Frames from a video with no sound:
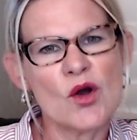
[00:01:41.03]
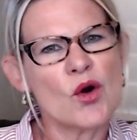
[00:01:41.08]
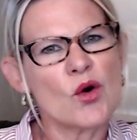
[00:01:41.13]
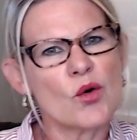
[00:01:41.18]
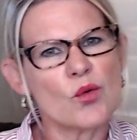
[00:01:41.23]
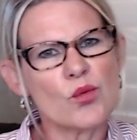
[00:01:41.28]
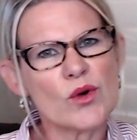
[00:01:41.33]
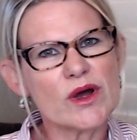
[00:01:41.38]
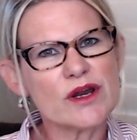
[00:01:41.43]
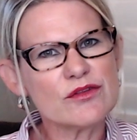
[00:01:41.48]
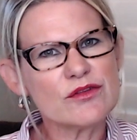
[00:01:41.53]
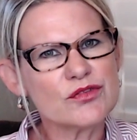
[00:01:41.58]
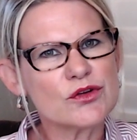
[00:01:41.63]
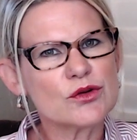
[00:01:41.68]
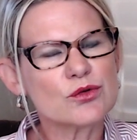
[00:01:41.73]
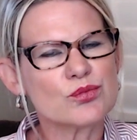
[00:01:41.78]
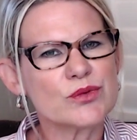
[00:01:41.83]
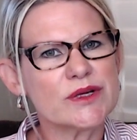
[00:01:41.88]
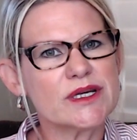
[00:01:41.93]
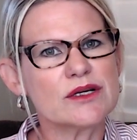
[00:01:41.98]
What if your
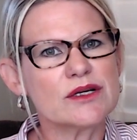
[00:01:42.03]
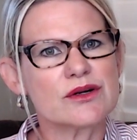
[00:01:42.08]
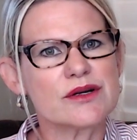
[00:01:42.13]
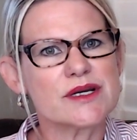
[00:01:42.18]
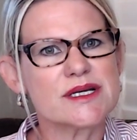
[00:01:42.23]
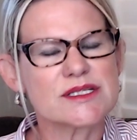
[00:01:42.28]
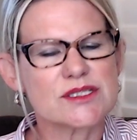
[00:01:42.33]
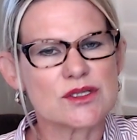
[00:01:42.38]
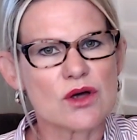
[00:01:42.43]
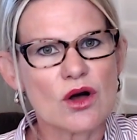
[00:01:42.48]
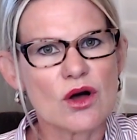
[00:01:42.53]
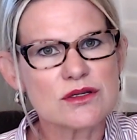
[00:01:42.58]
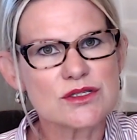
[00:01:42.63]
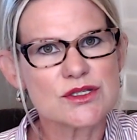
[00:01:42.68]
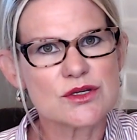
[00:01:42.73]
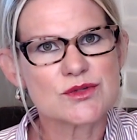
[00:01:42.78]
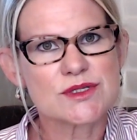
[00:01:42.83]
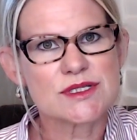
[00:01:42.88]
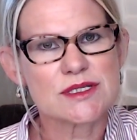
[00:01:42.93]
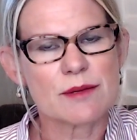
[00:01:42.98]
reader is also
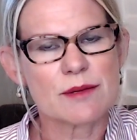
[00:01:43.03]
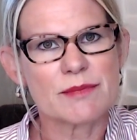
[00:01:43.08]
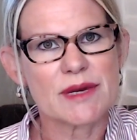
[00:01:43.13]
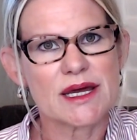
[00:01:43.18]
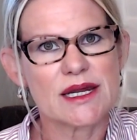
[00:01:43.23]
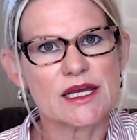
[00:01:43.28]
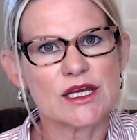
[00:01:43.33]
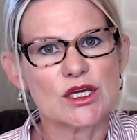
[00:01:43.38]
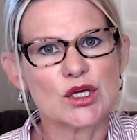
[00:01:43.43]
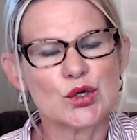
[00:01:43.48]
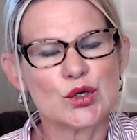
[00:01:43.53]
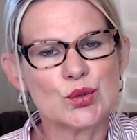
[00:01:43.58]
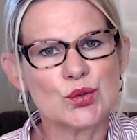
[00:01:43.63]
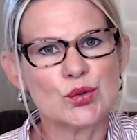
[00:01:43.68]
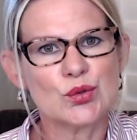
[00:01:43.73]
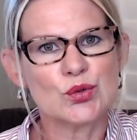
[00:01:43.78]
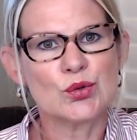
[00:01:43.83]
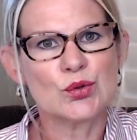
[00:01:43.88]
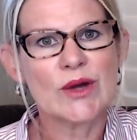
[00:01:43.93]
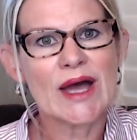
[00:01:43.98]
somebody
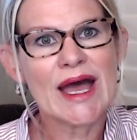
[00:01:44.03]
who,